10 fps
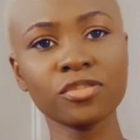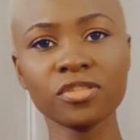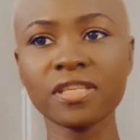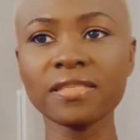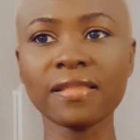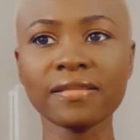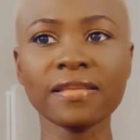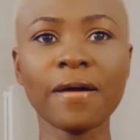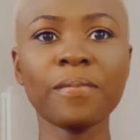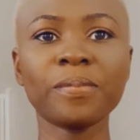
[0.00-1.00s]
just
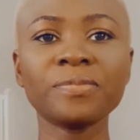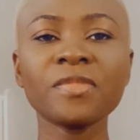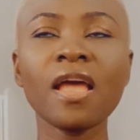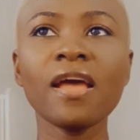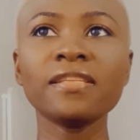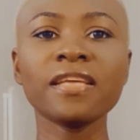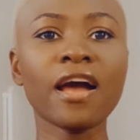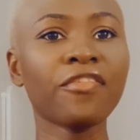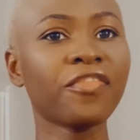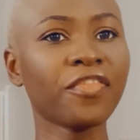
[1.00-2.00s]
that
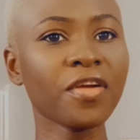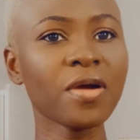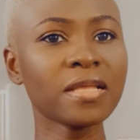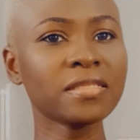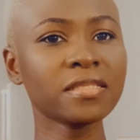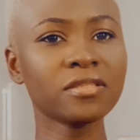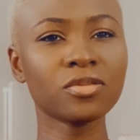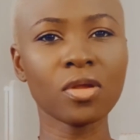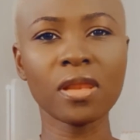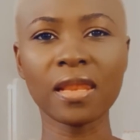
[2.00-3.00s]
their fragrances
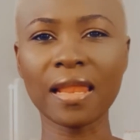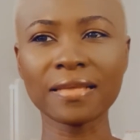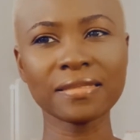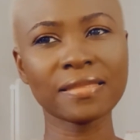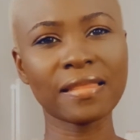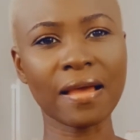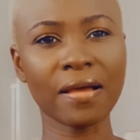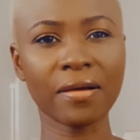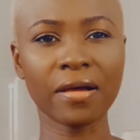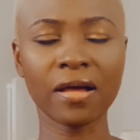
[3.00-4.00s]
don't last
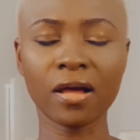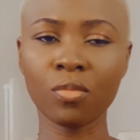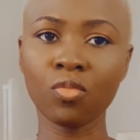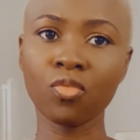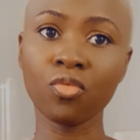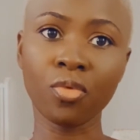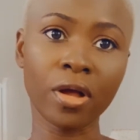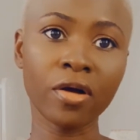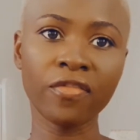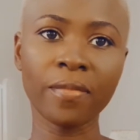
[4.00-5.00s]
that
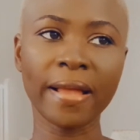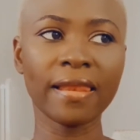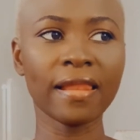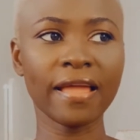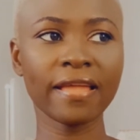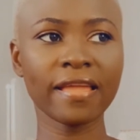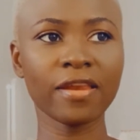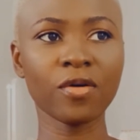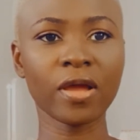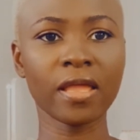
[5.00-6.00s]
well for my
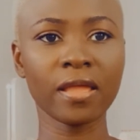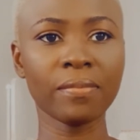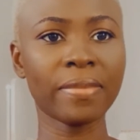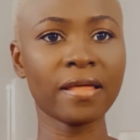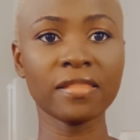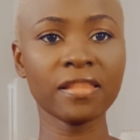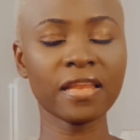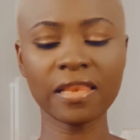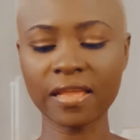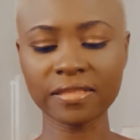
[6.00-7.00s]
liking, okay? But
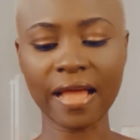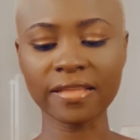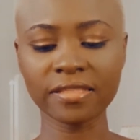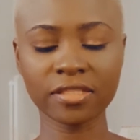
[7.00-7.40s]
nevertheless, I